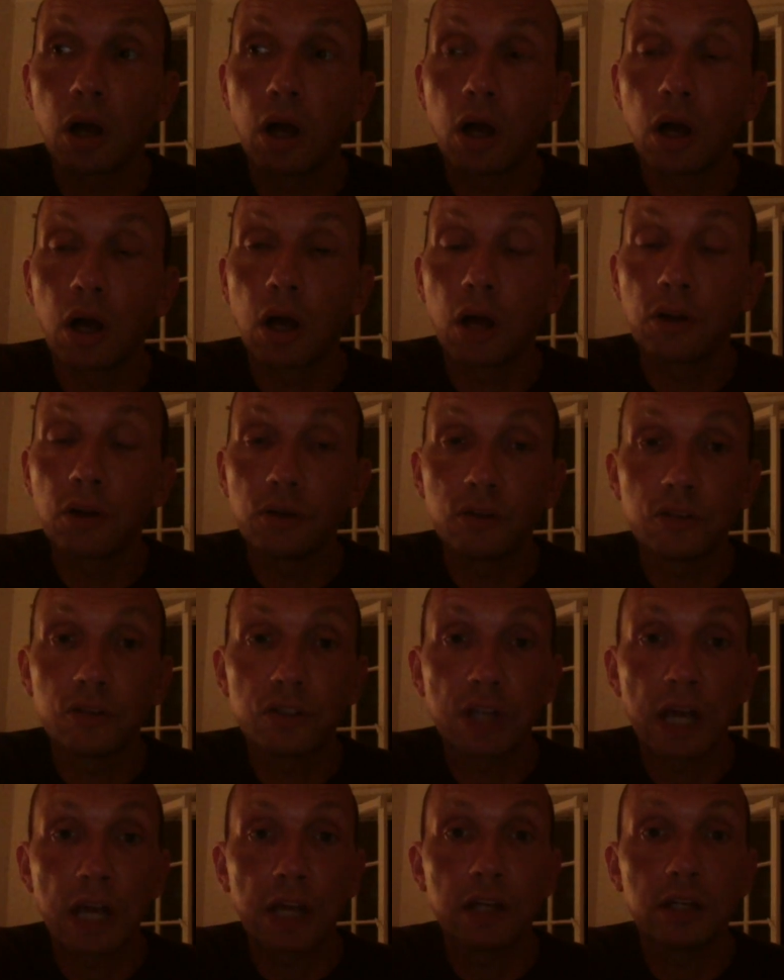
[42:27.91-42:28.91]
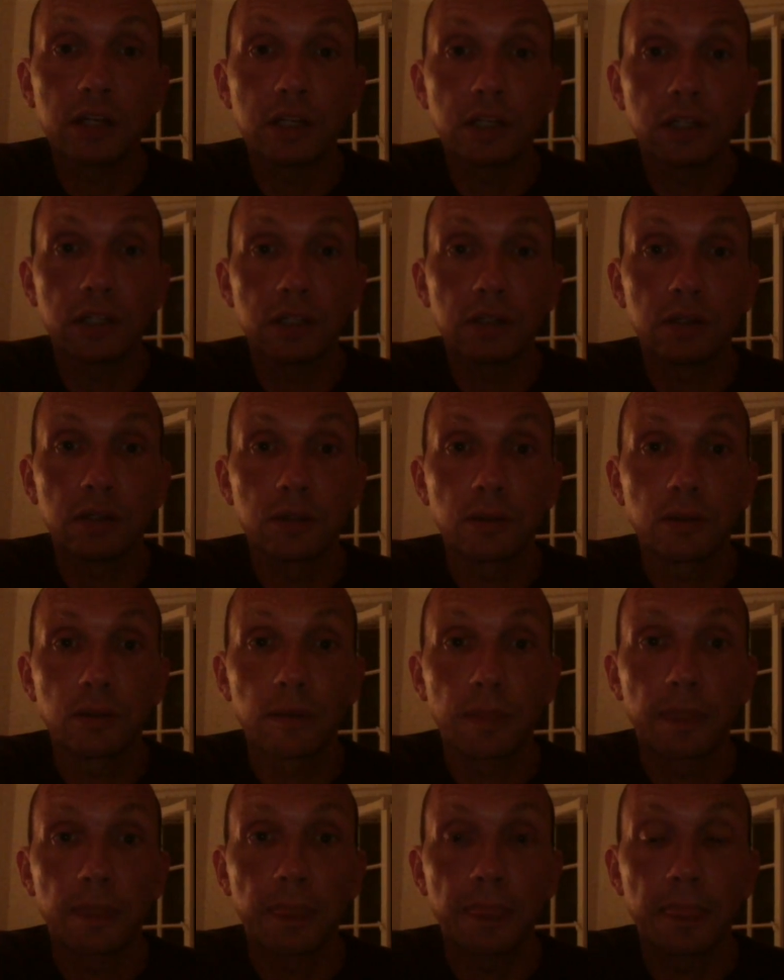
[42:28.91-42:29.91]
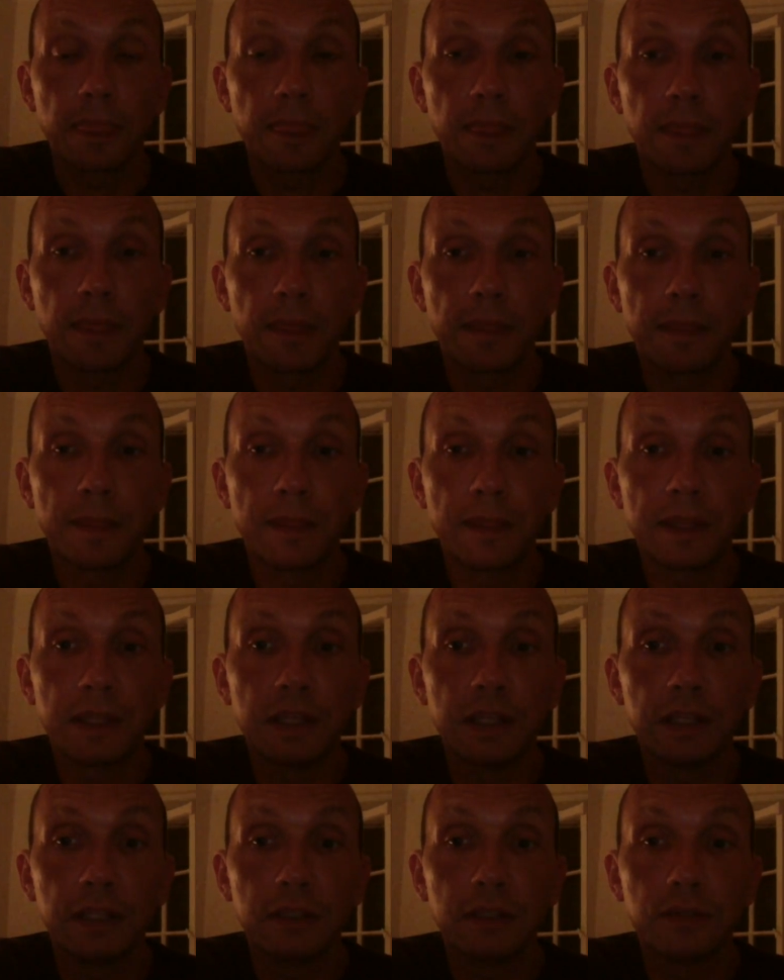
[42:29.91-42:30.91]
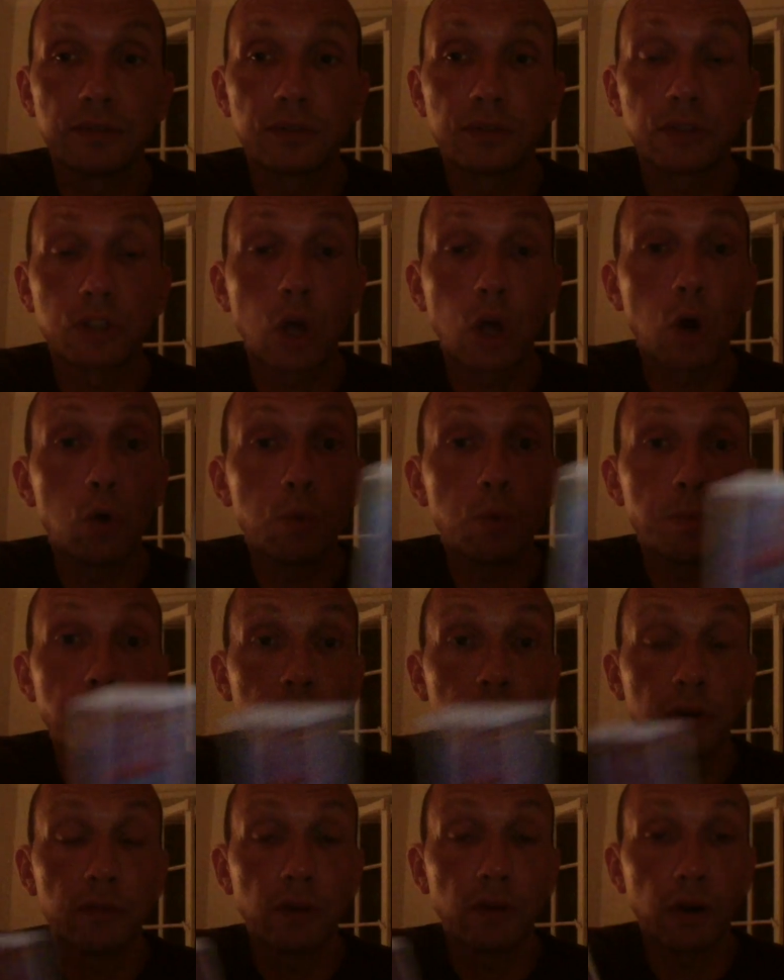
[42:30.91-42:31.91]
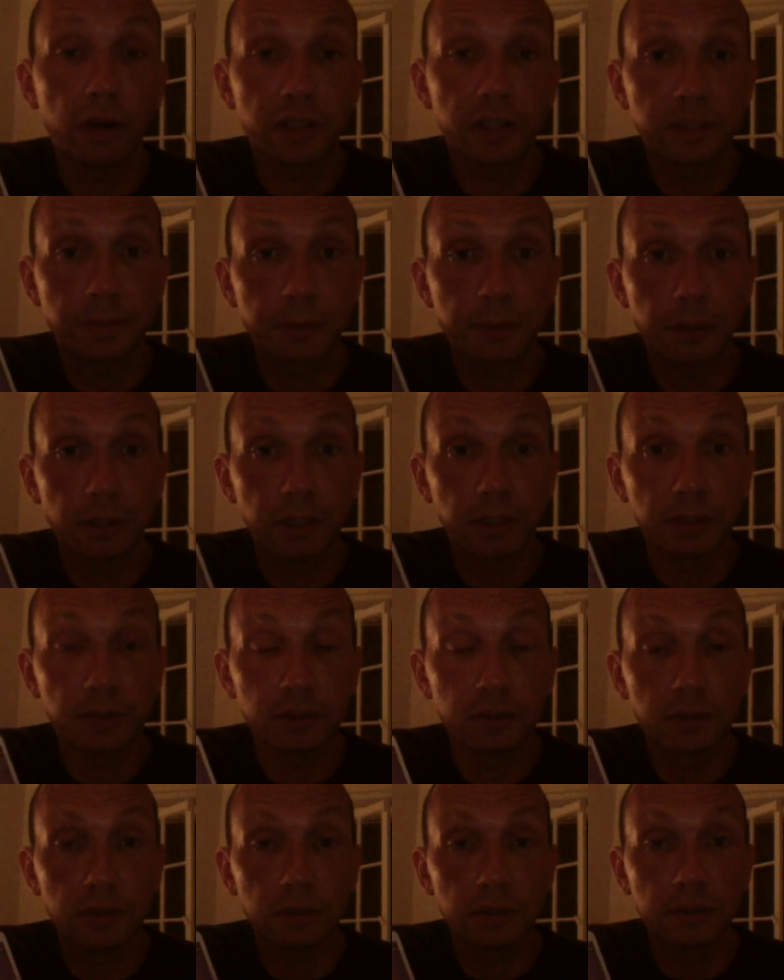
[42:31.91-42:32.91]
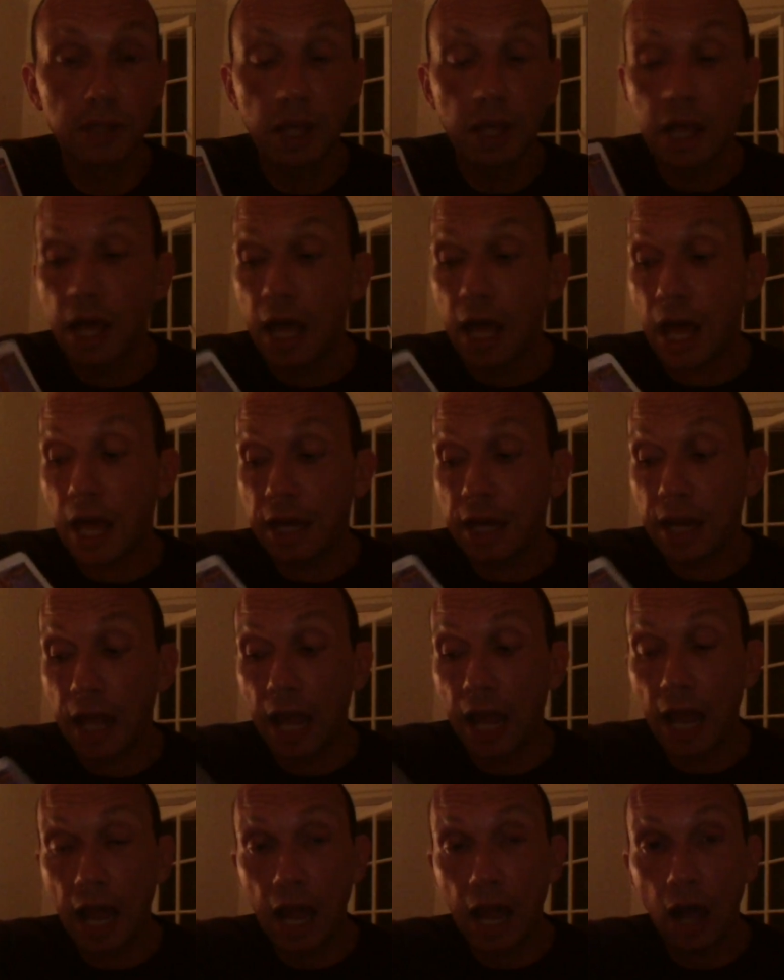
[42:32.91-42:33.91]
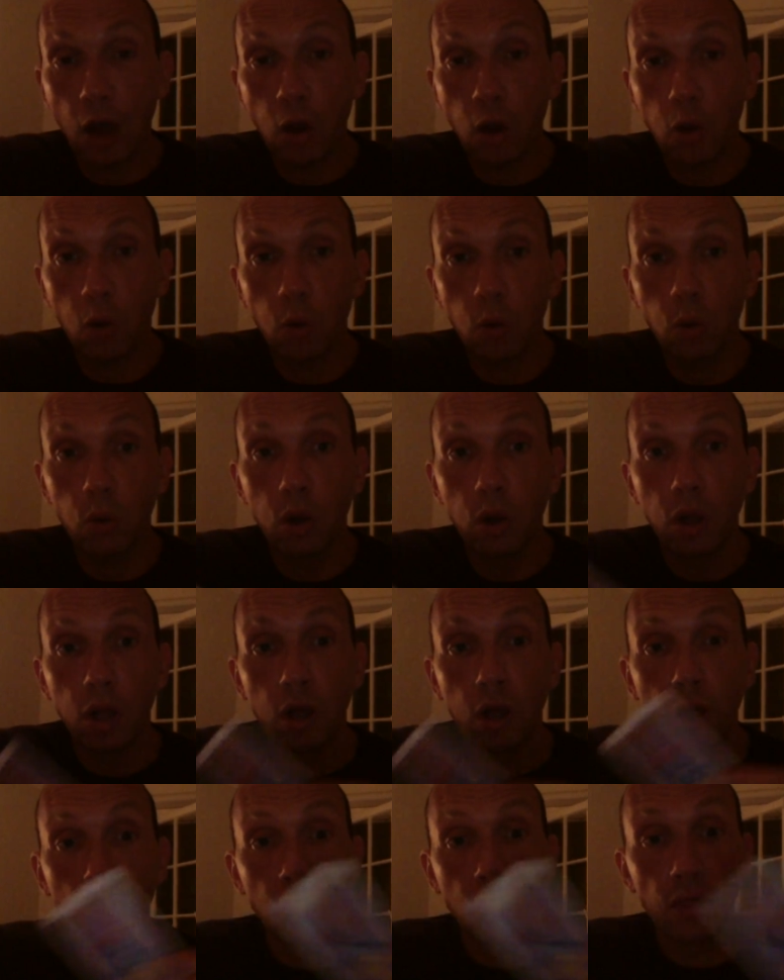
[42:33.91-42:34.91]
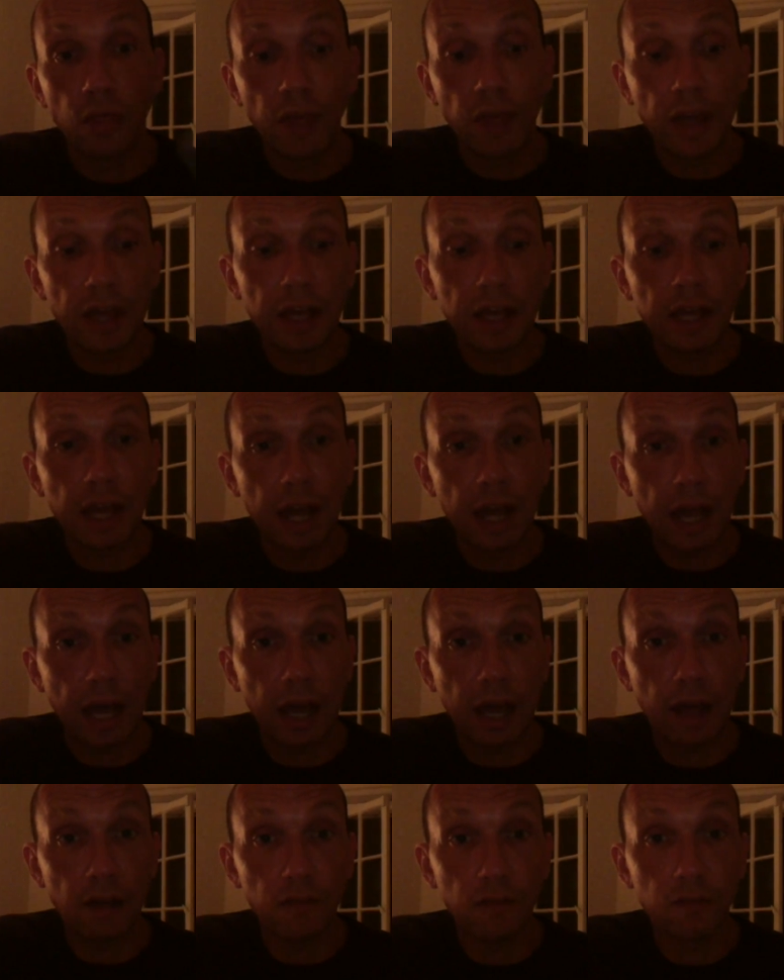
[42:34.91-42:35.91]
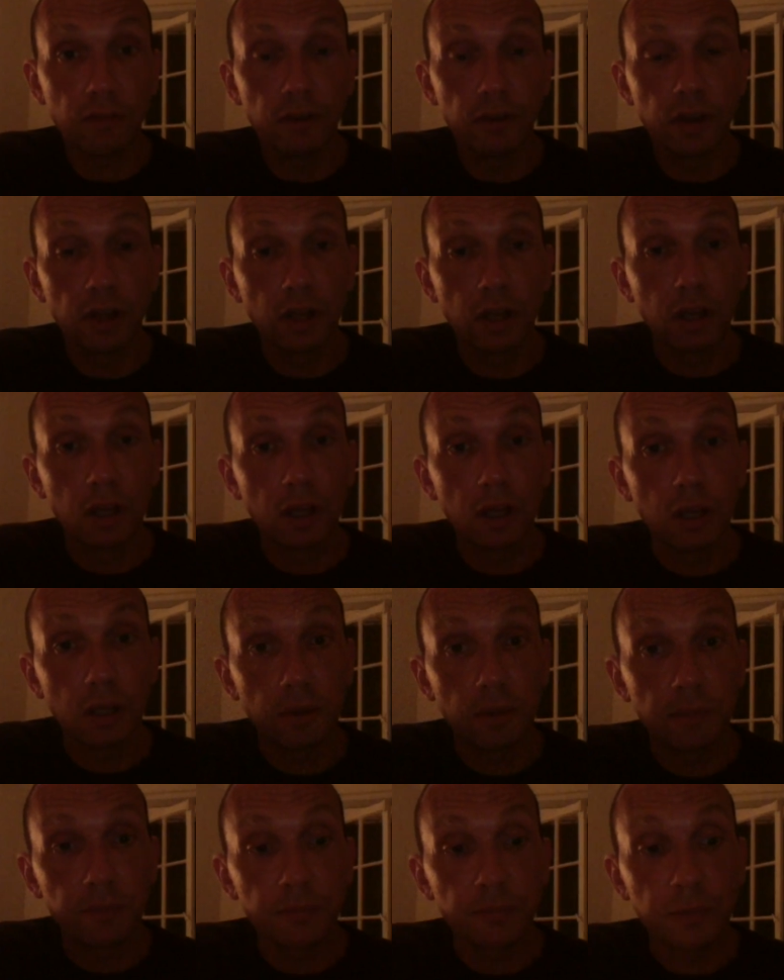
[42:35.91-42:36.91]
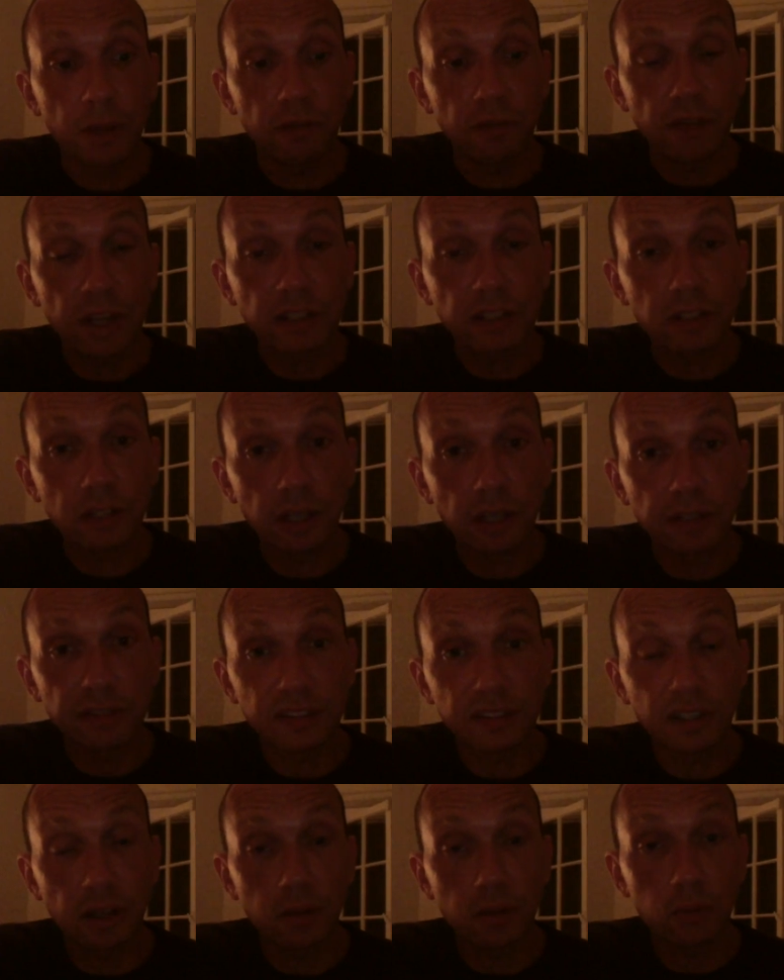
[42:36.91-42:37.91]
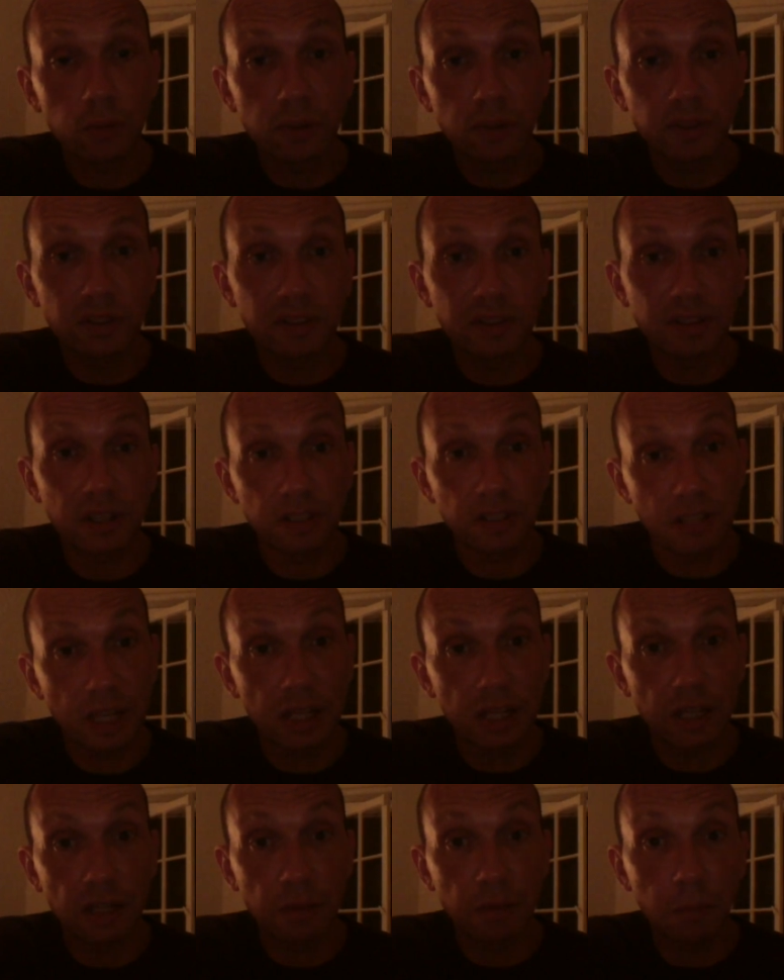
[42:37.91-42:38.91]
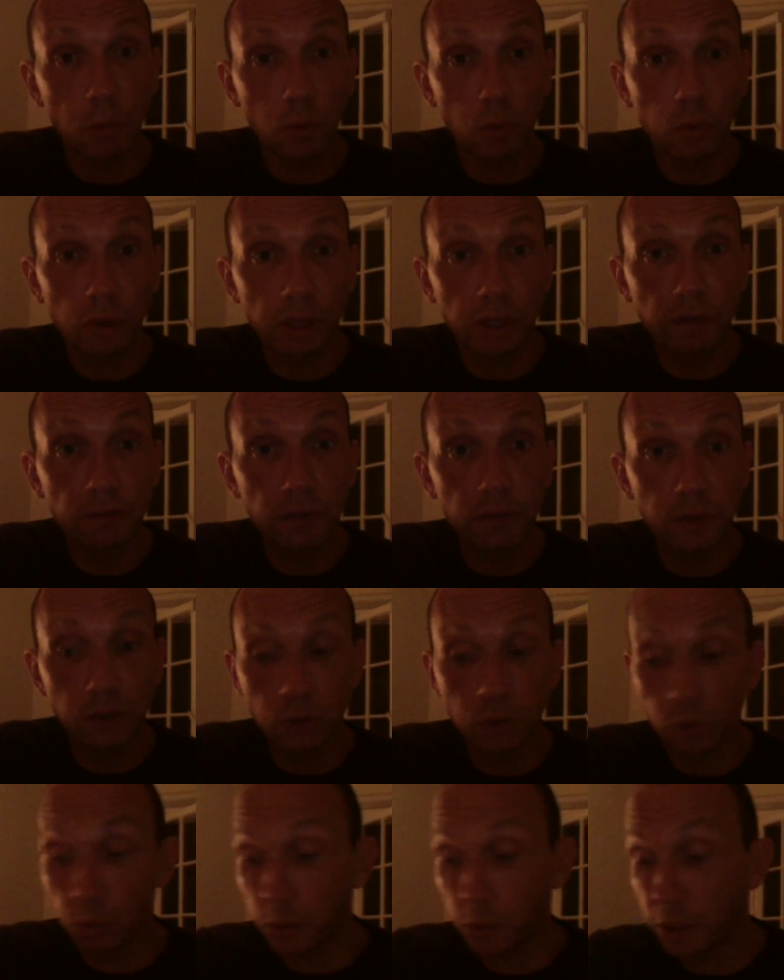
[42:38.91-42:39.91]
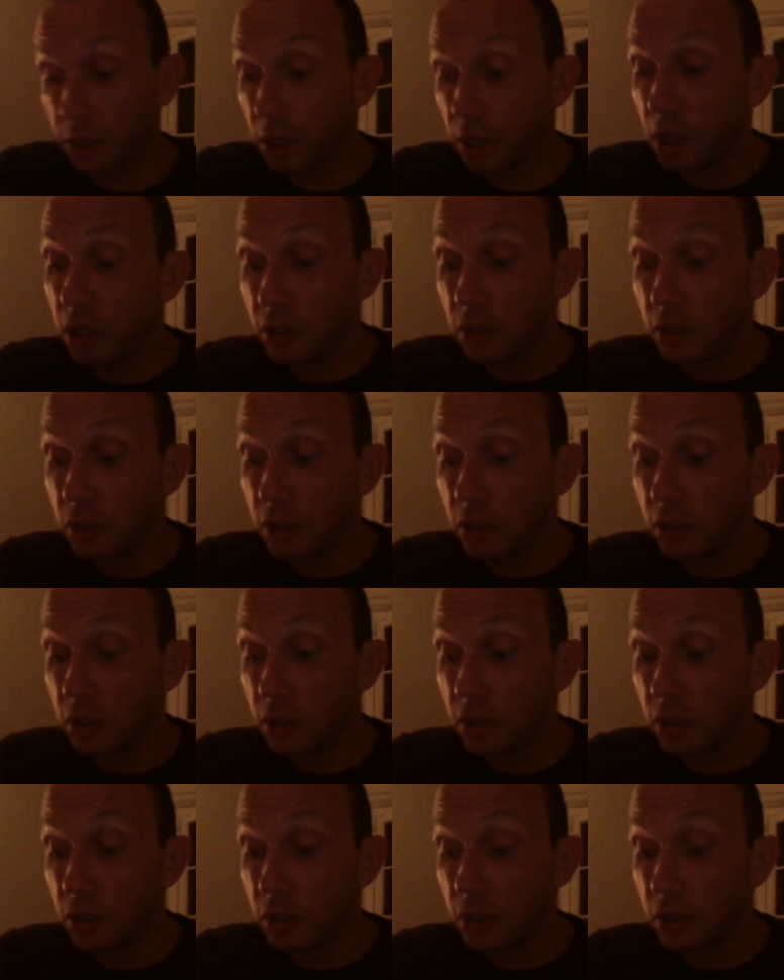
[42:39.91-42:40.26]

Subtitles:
understanding the scope of our experiences and how they have affected us. In other words, it's like taking a moral inventory.